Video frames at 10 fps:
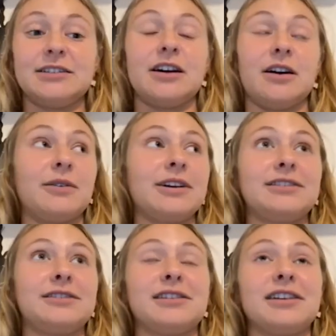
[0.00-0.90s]
no,
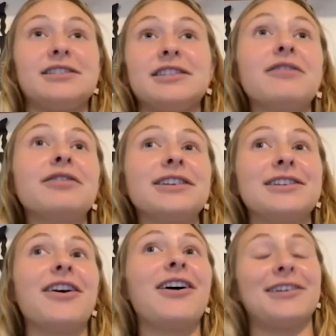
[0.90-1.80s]
it's definitely
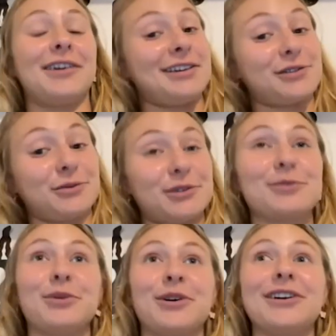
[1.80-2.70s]
not a high school
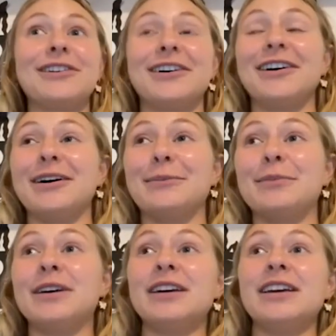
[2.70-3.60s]
sport.
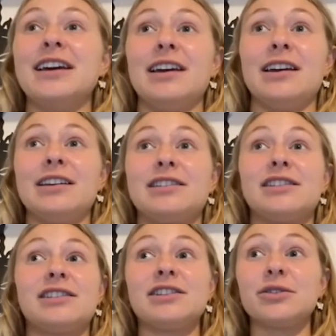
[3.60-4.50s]
It's
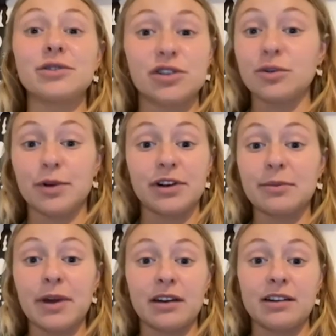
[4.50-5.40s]
still super
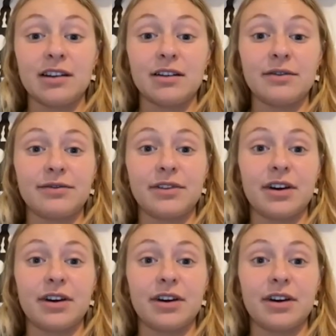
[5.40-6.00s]
competitive.